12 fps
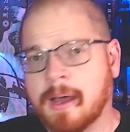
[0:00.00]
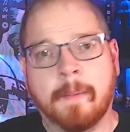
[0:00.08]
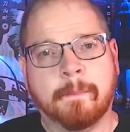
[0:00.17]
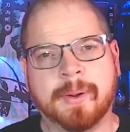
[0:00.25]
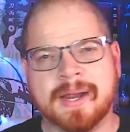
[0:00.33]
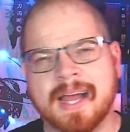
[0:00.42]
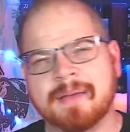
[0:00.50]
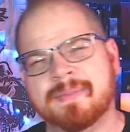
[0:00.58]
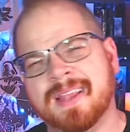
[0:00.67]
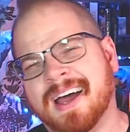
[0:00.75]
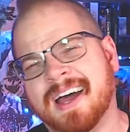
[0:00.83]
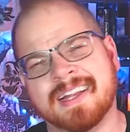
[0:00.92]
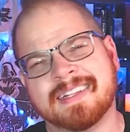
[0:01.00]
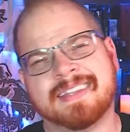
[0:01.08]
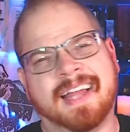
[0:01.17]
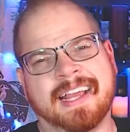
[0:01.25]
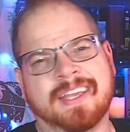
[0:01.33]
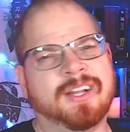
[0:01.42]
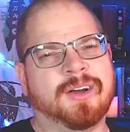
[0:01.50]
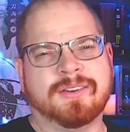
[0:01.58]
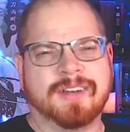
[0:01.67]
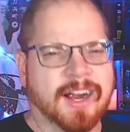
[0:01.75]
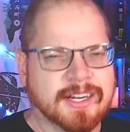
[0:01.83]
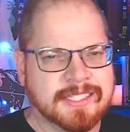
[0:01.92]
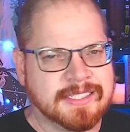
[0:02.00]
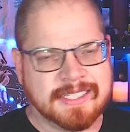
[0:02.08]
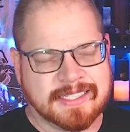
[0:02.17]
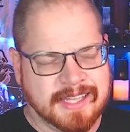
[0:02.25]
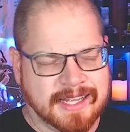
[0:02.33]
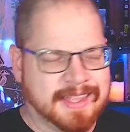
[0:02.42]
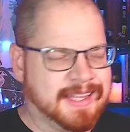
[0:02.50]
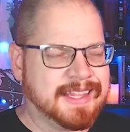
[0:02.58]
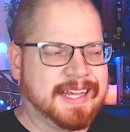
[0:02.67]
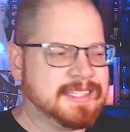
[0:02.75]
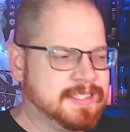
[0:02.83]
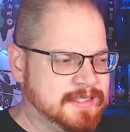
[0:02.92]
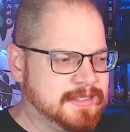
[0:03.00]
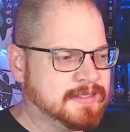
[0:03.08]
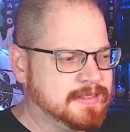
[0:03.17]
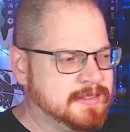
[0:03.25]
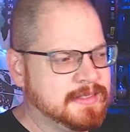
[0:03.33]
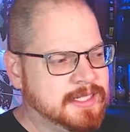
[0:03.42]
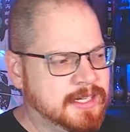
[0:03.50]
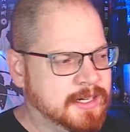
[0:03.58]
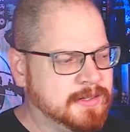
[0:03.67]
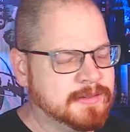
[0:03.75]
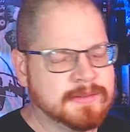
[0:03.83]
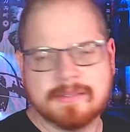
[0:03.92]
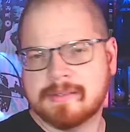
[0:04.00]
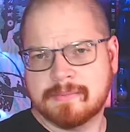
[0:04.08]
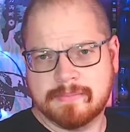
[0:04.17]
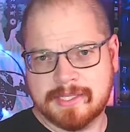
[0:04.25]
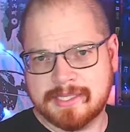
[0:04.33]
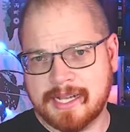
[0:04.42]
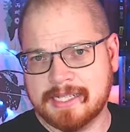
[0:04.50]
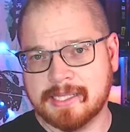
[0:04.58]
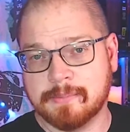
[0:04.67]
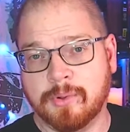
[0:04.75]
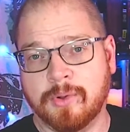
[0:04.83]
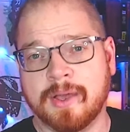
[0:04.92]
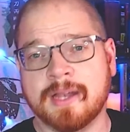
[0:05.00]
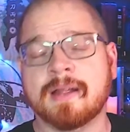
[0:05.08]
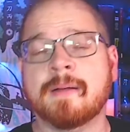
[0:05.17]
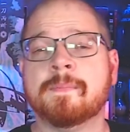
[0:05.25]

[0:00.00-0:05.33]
But I'm not, like, you know, a narcissist like that. That's, you know, besides the point.